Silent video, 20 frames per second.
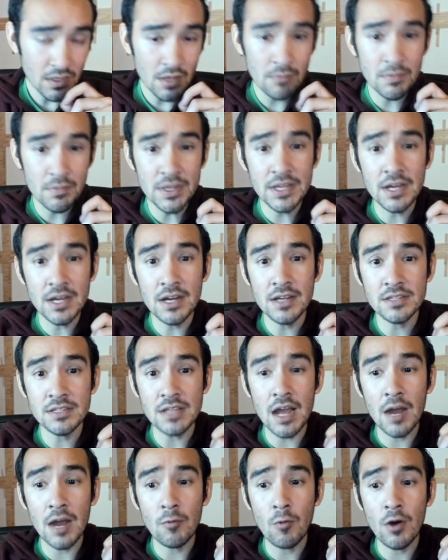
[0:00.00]
because
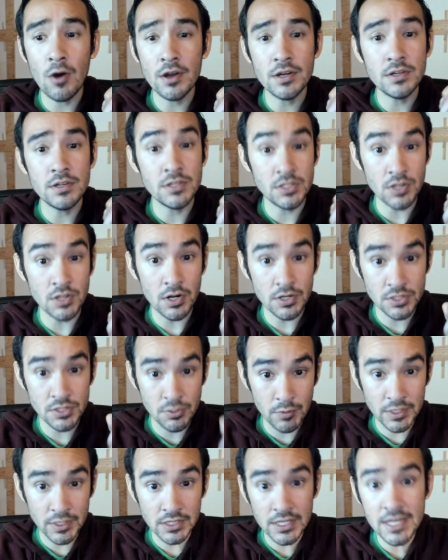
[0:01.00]
I wanted to start
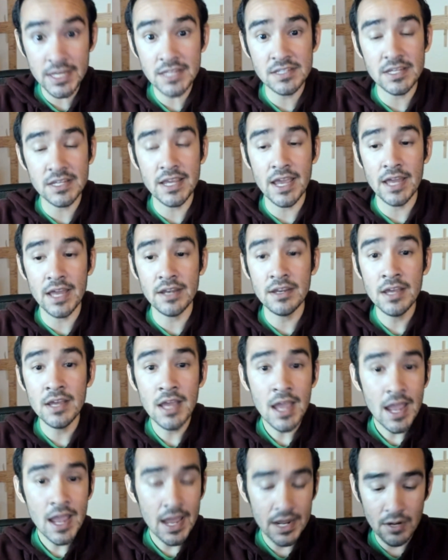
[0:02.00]
doing leagues again,
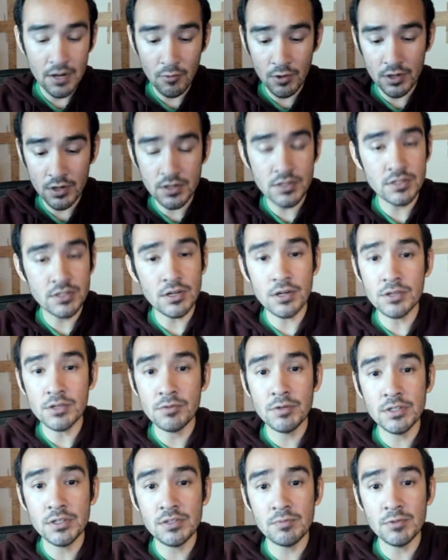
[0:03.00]
and I wanted to start
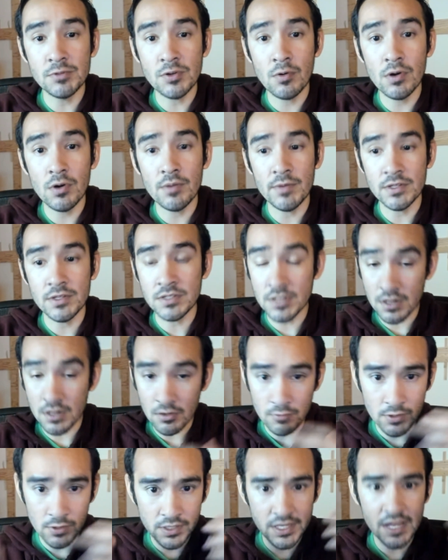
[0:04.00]
doing some tournaments,
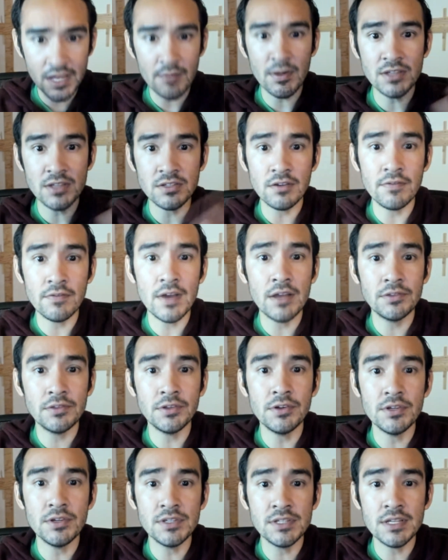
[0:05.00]
really get myself out
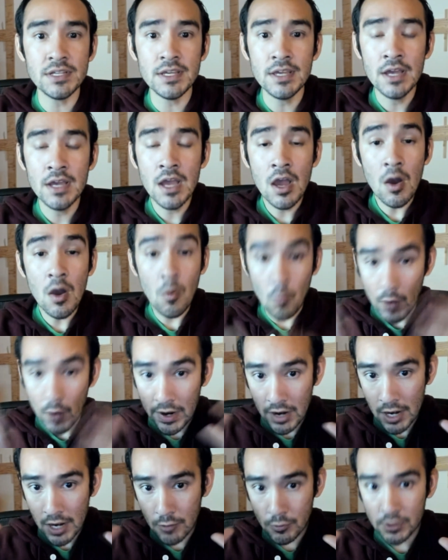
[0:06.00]
there to see where
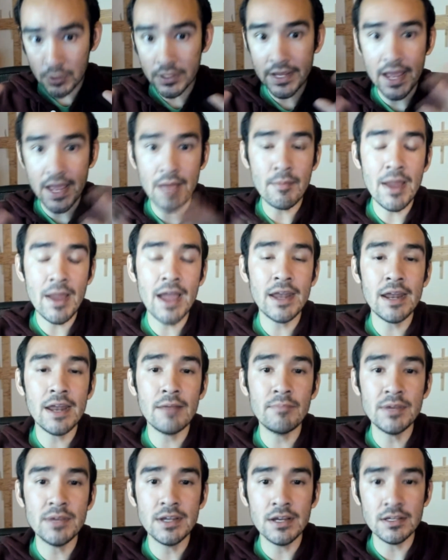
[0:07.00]
I really am
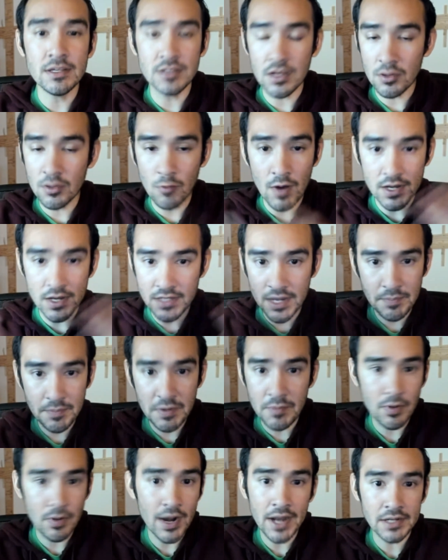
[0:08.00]
at, because otherwise I'd be
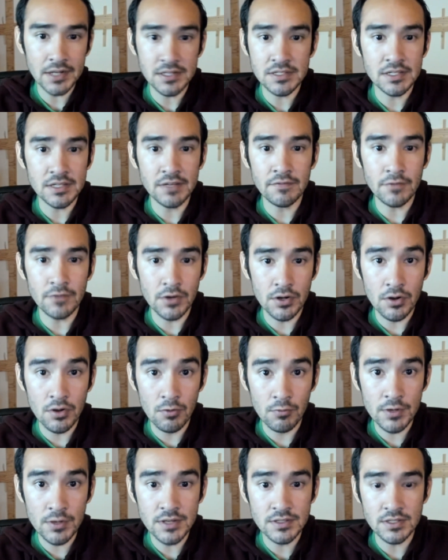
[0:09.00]
practicing for no
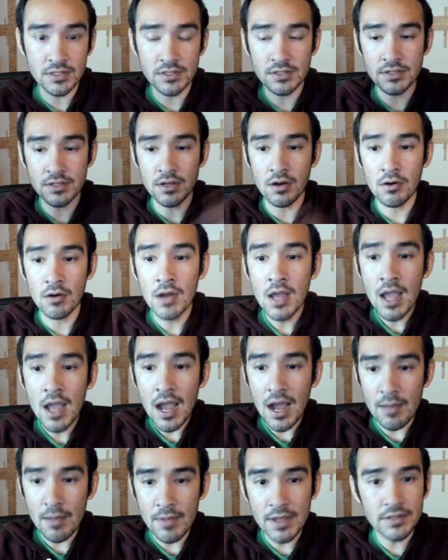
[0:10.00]
reason. So
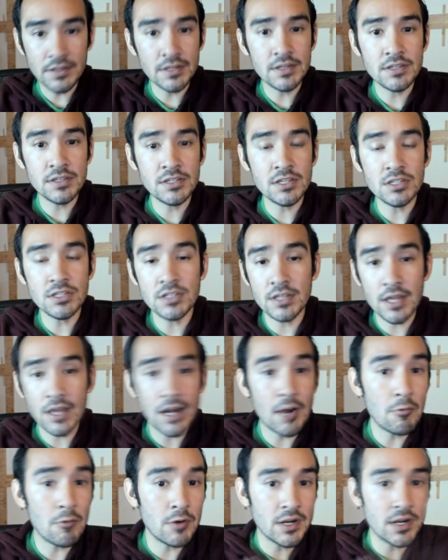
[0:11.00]
I made the decision that
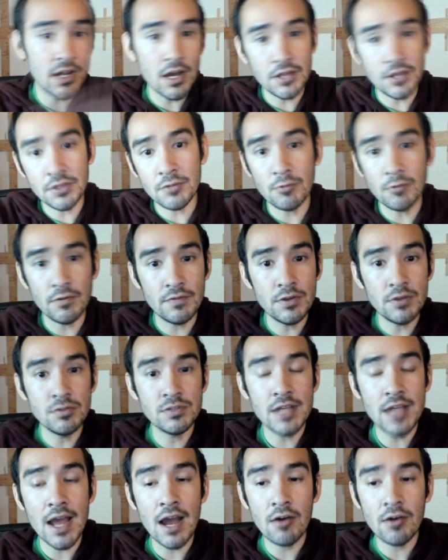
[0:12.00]
I would cut the reviews
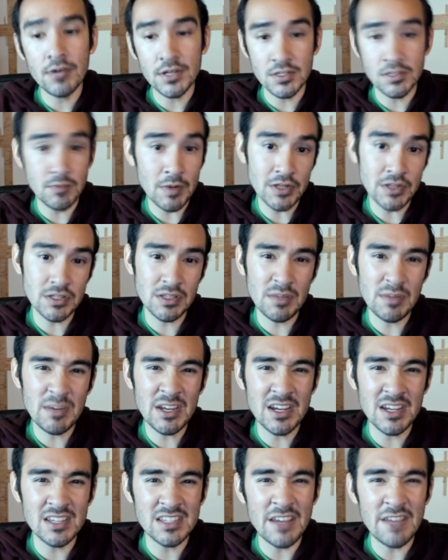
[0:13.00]
out, especially
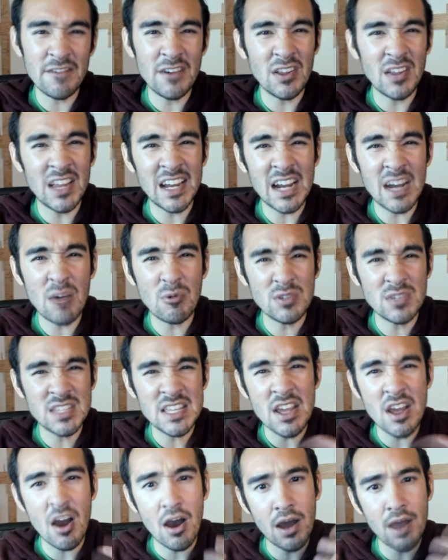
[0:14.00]
because I felt like I was
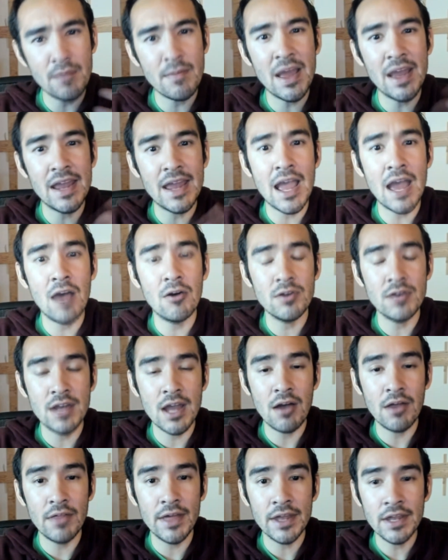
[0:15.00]
the odd man out
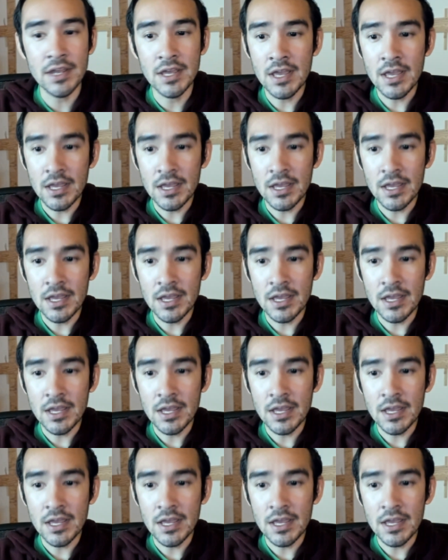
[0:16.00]
now that,